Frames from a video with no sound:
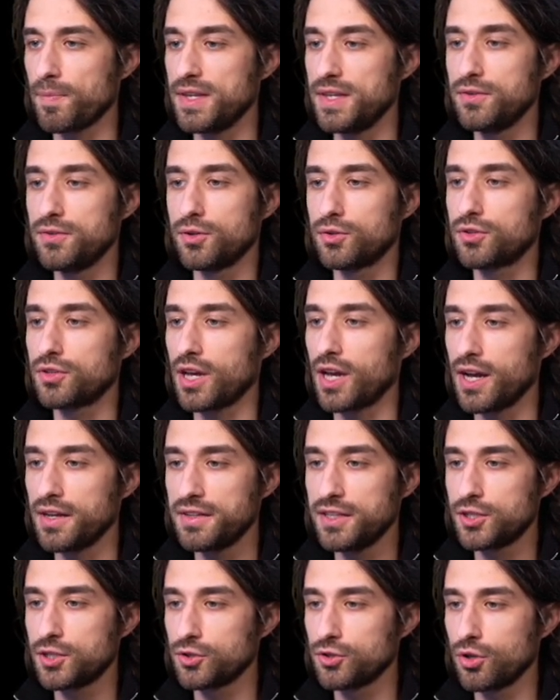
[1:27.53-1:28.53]
in the
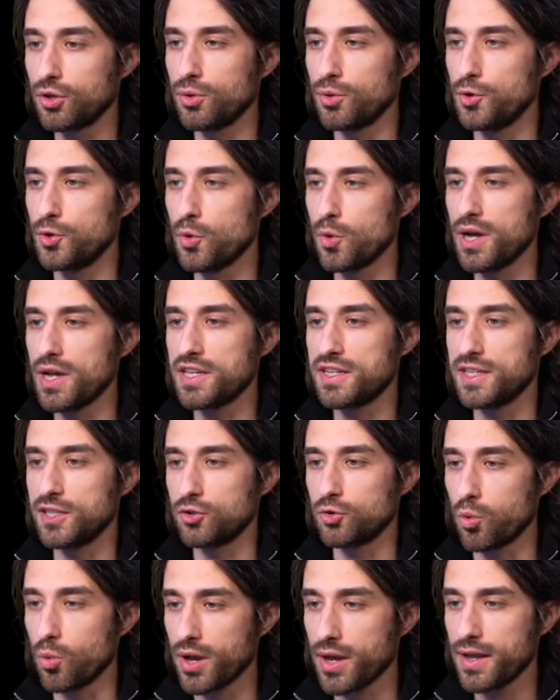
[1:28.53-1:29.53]
traditional
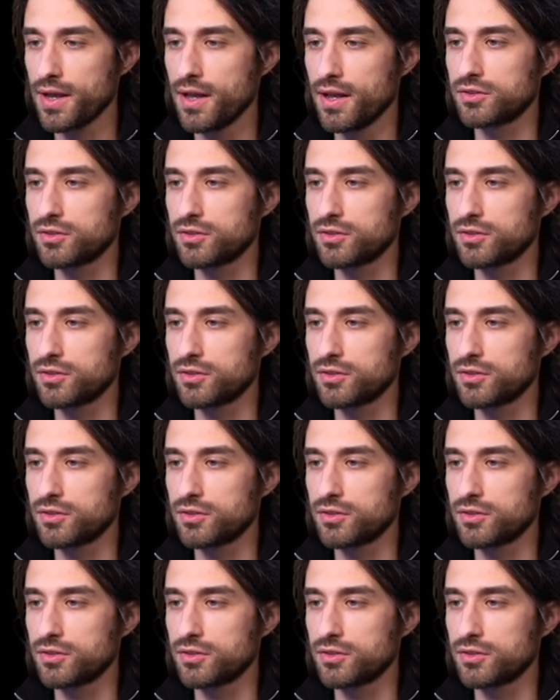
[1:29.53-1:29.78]
UIKit way.